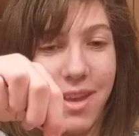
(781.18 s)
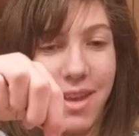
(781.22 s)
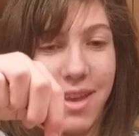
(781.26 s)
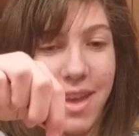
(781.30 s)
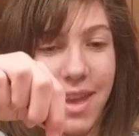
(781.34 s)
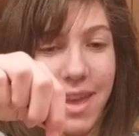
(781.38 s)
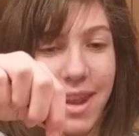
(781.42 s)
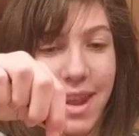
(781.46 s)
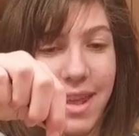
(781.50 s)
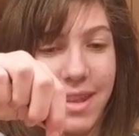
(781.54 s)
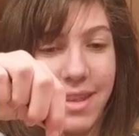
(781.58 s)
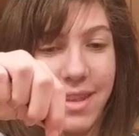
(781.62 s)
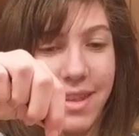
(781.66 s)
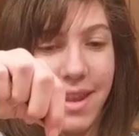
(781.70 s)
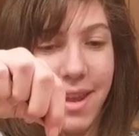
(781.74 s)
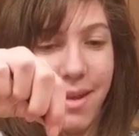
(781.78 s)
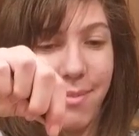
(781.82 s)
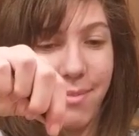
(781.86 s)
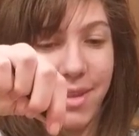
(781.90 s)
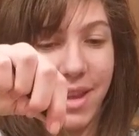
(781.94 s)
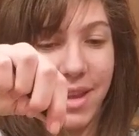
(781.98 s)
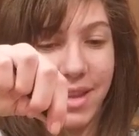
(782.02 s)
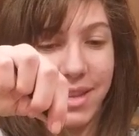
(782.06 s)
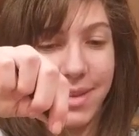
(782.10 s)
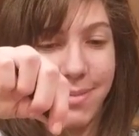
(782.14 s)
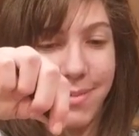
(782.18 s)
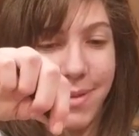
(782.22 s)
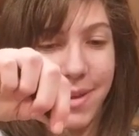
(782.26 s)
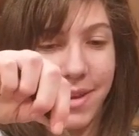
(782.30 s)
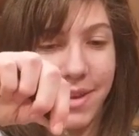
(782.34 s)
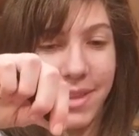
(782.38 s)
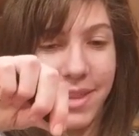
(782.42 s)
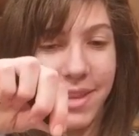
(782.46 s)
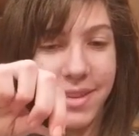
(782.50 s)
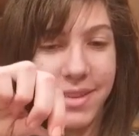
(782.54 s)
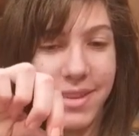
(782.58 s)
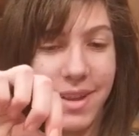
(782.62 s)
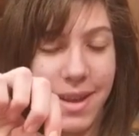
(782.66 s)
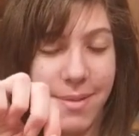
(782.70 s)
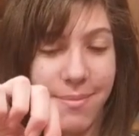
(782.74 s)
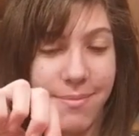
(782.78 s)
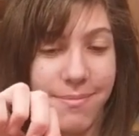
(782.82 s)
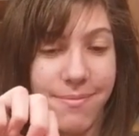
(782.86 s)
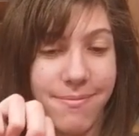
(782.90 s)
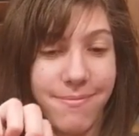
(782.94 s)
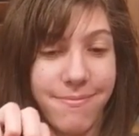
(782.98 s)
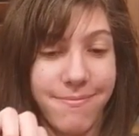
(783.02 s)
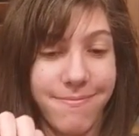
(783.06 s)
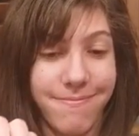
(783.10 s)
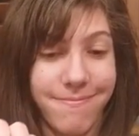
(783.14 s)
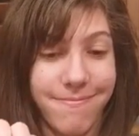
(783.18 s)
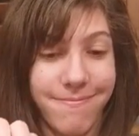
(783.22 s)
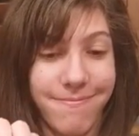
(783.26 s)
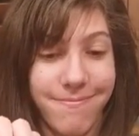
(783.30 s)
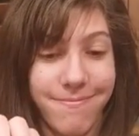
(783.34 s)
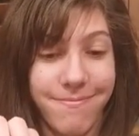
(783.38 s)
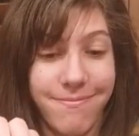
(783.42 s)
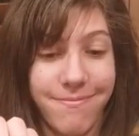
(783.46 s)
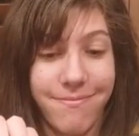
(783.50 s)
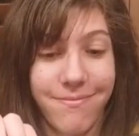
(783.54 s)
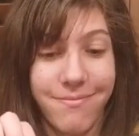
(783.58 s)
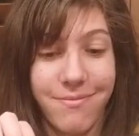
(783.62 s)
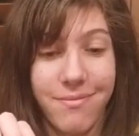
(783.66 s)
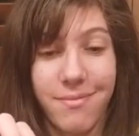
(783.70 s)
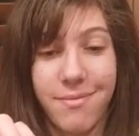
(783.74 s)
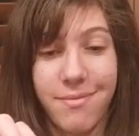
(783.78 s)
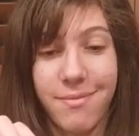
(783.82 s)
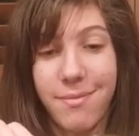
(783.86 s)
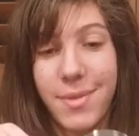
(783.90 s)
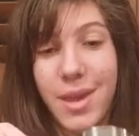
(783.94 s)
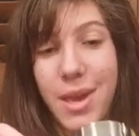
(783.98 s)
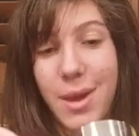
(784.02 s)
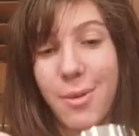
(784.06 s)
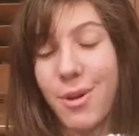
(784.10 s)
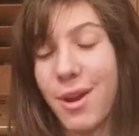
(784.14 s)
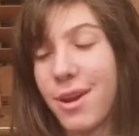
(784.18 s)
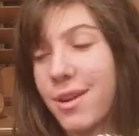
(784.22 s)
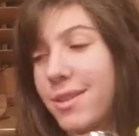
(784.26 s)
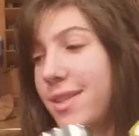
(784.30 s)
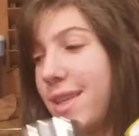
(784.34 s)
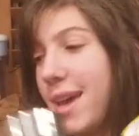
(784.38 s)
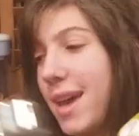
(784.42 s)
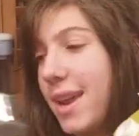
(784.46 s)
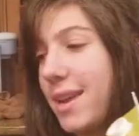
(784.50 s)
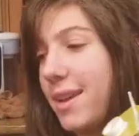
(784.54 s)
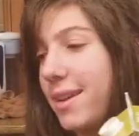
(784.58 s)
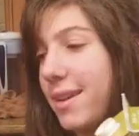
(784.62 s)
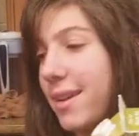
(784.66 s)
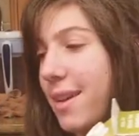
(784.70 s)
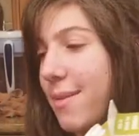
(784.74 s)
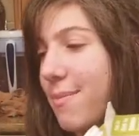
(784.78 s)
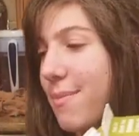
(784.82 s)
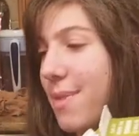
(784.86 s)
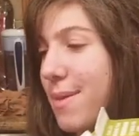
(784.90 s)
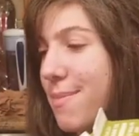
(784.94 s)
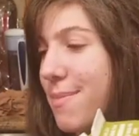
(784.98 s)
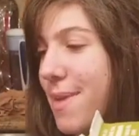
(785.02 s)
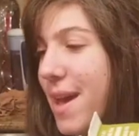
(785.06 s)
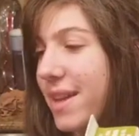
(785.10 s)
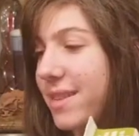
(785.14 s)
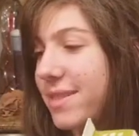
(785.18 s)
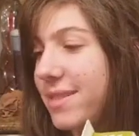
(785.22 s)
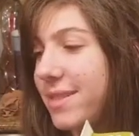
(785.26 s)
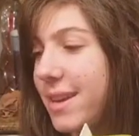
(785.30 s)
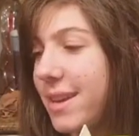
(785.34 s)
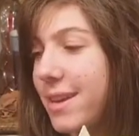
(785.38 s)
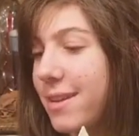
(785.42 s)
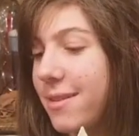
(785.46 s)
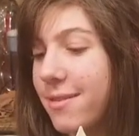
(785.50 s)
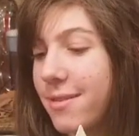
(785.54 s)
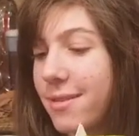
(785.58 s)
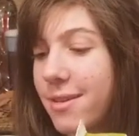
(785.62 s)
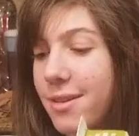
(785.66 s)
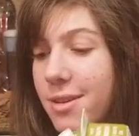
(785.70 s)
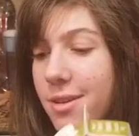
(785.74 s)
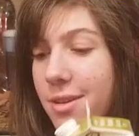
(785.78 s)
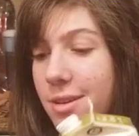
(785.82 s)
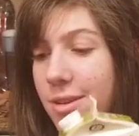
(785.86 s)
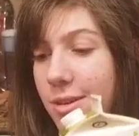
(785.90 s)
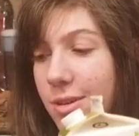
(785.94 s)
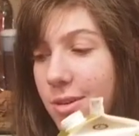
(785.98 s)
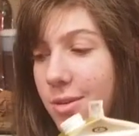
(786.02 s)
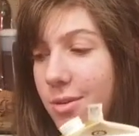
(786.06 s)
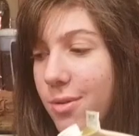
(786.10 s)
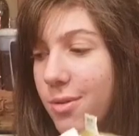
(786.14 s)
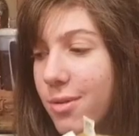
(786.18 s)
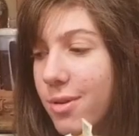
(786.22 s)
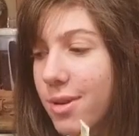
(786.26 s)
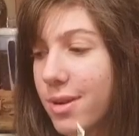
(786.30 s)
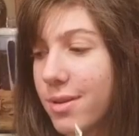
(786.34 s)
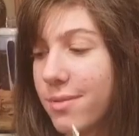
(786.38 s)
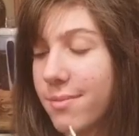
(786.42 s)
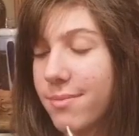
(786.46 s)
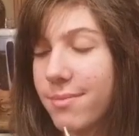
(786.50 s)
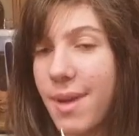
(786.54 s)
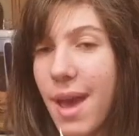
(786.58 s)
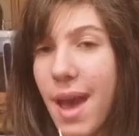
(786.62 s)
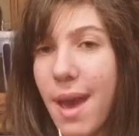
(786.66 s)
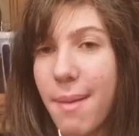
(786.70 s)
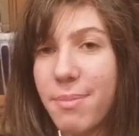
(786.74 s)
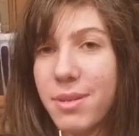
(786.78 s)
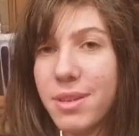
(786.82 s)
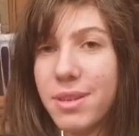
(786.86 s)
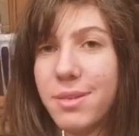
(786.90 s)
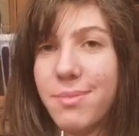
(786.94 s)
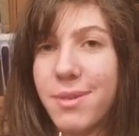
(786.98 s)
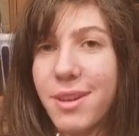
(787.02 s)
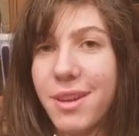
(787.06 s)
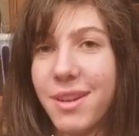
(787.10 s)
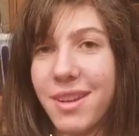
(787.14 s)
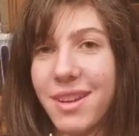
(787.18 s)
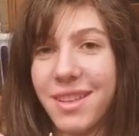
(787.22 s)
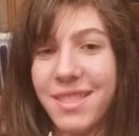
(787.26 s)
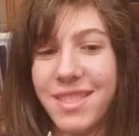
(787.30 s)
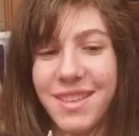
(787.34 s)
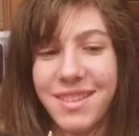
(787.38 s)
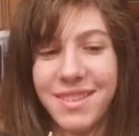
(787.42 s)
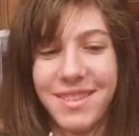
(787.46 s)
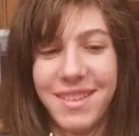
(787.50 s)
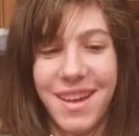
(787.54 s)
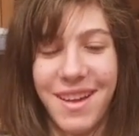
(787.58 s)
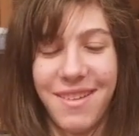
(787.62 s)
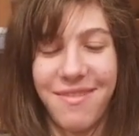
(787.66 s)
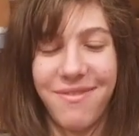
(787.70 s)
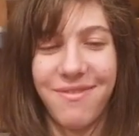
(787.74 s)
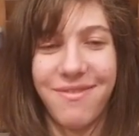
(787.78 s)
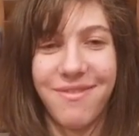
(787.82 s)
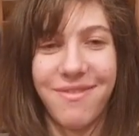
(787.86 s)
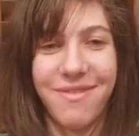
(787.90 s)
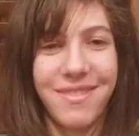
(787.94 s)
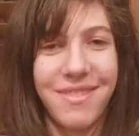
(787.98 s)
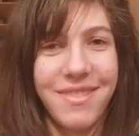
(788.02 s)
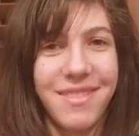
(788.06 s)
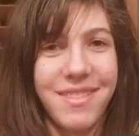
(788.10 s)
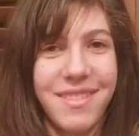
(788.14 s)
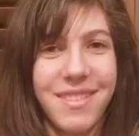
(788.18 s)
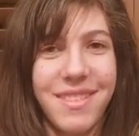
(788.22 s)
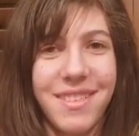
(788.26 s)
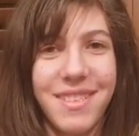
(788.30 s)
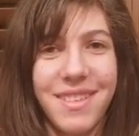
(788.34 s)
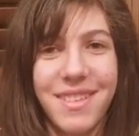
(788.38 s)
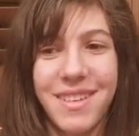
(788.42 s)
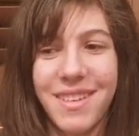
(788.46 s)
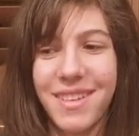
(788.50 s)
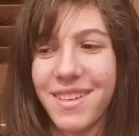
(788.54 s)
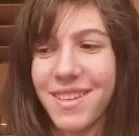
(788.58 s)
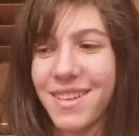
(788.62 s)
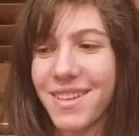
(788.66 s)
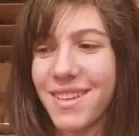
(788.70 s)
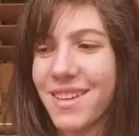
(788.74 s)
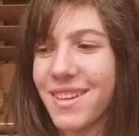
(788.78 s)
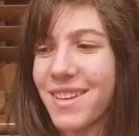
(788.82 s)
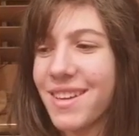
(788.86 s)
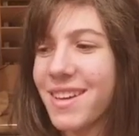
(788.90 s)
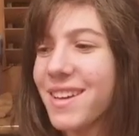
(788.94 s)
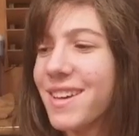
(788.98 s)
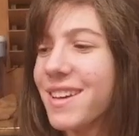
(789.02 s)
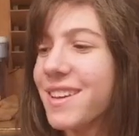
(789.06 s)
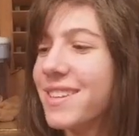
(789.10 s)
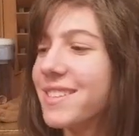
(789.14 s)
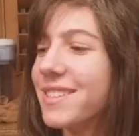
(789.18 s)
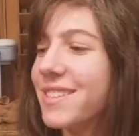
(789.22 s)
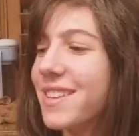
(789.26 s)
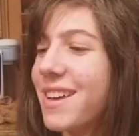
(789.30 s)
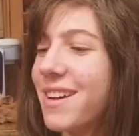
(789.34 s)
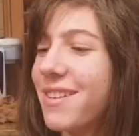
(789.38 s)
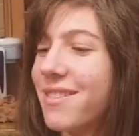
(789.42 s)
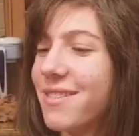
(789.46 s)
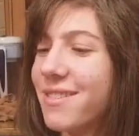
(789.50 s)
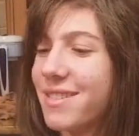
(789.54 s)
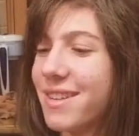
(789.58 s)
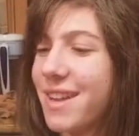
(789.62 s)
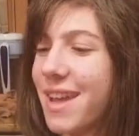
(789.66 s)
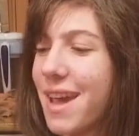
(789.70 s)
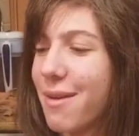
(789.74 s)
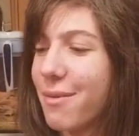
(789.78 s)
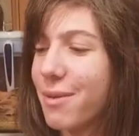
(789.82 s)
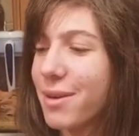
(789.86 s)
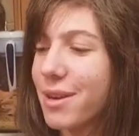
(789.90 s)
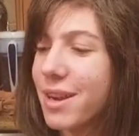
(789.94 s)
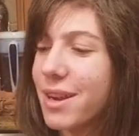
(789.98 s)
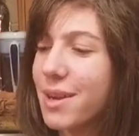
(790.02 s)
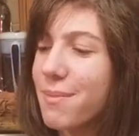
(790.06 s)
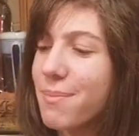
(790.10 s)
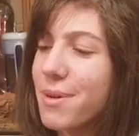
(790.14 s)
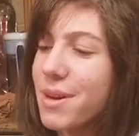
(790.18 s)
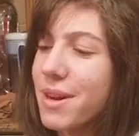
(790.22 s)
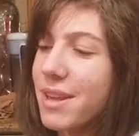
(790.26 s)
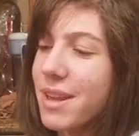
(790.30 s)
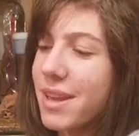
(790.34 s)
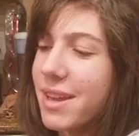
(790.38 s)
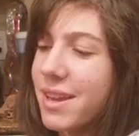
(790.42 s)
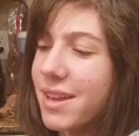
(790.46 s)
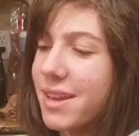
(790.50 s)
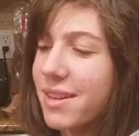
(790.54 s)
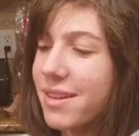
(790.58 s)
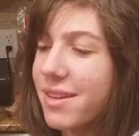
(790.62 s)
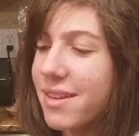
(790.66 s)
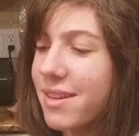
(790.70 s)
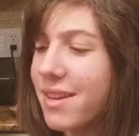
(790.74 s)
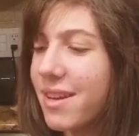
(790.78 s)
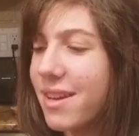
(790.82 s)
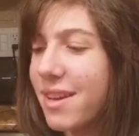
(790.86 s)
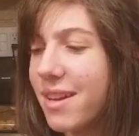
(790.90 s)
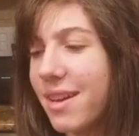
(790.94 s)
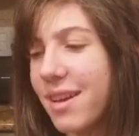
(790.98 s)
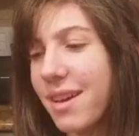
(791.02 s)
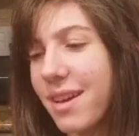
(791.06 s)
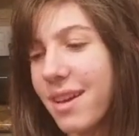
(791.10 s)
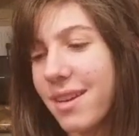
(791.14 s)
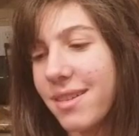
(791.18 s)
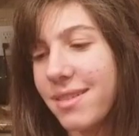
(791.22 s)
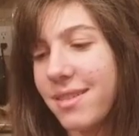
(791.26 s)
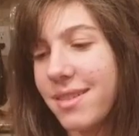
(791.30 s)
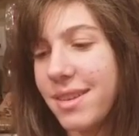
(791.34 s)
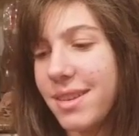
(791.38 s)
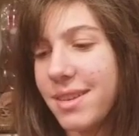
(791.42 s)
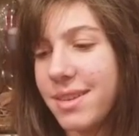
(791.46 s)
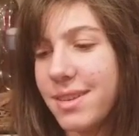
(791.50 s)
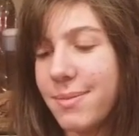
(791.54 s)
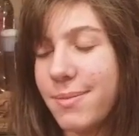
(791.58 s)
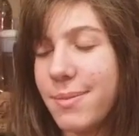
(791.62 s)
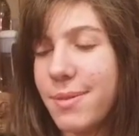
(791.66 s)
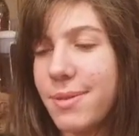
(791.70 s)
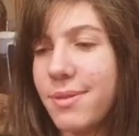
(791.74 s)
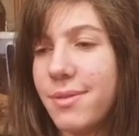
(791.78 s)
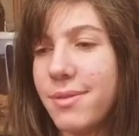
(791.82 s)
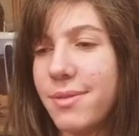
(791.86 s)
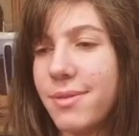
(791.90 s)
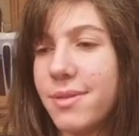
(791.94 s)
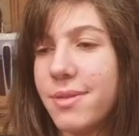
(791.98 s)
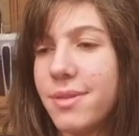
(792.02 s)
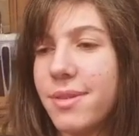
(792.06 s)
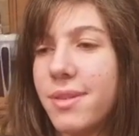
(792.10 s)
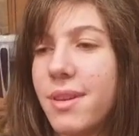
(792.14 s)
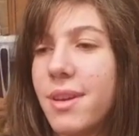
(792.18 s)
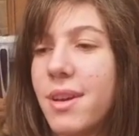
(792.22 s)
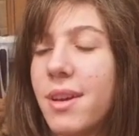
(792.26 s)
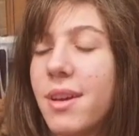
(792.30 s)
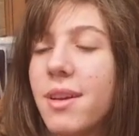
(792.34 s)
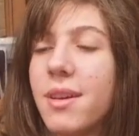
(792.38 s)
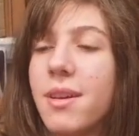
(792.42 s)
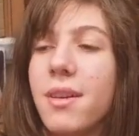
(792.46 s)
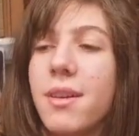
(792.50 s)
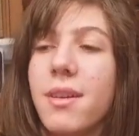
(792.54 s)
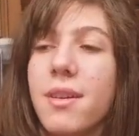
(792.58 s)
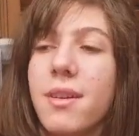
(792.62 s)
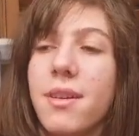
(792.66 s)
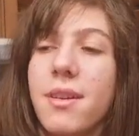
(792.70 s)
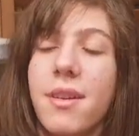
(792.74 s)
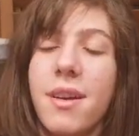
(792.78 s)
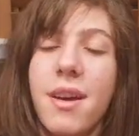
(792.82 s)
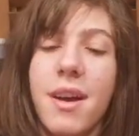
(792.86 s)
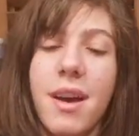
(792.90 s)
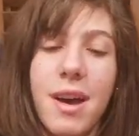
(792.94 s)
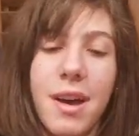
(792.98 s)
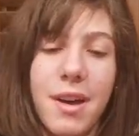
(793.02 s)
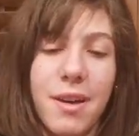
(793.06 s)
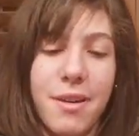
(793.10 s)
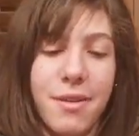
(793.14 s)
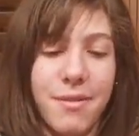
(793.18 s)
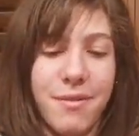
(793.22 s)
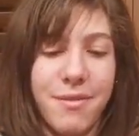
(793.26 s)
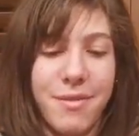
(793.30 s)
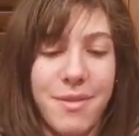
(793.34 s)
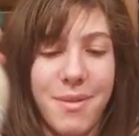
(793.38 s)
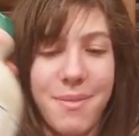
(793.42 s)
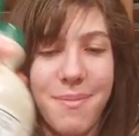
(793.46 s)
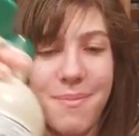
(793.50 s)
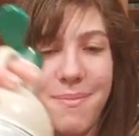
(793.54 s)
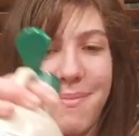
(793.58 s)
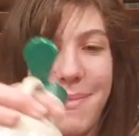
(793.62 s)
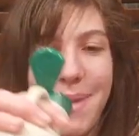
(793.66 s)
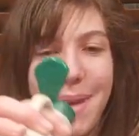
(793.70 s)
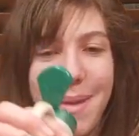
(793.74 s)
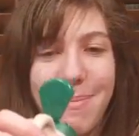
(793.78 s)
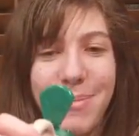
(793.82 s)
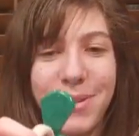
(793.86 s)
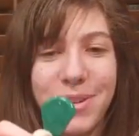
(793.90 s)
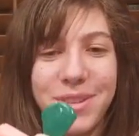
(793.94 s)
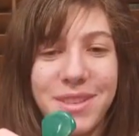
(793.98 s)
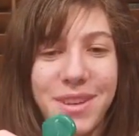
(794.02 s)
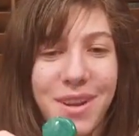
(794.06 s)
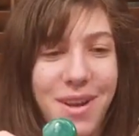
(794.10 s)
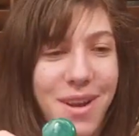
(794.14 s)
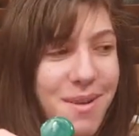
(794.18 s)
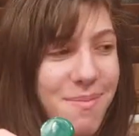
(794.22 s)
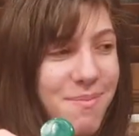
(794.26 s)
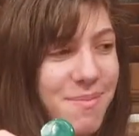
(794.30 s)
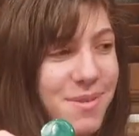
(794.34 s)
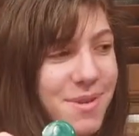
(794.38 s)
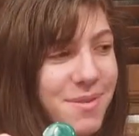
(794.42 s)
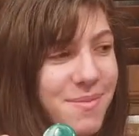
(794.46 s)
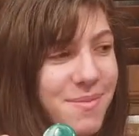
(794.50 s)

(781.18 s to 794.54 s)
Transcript: it ended up not spilling this time. Be aware that it can be messy or happen to be good at this time. So now we're going to put in a teaspoon of maple syrup.